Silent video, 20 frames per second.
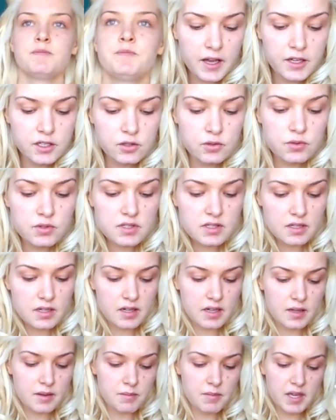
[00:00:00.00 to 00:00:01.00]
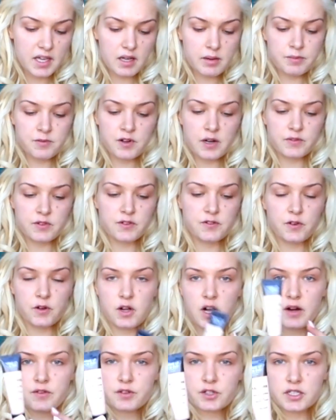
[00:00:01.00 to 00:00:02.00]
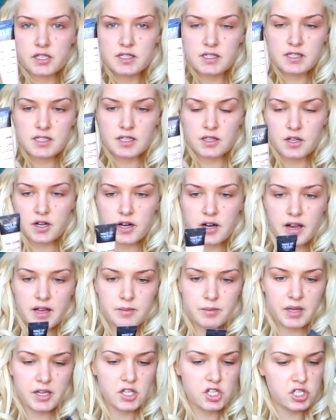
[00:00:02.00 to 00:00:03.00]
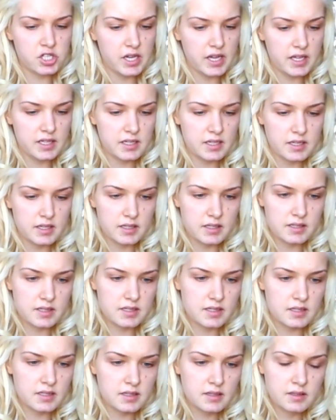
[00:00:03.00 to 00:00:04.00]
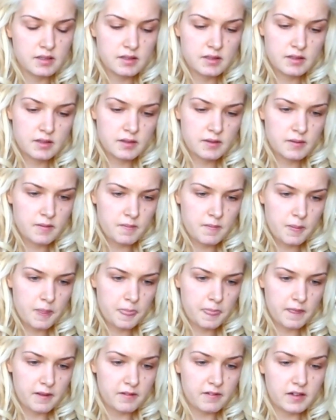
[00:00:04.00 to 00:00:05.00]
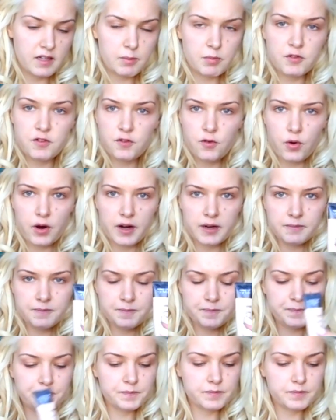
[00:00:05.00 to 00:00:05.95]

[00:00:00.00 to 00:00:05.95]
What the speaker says: I use the Makeup Forever Full Cover Concealer, and my shade is number 4.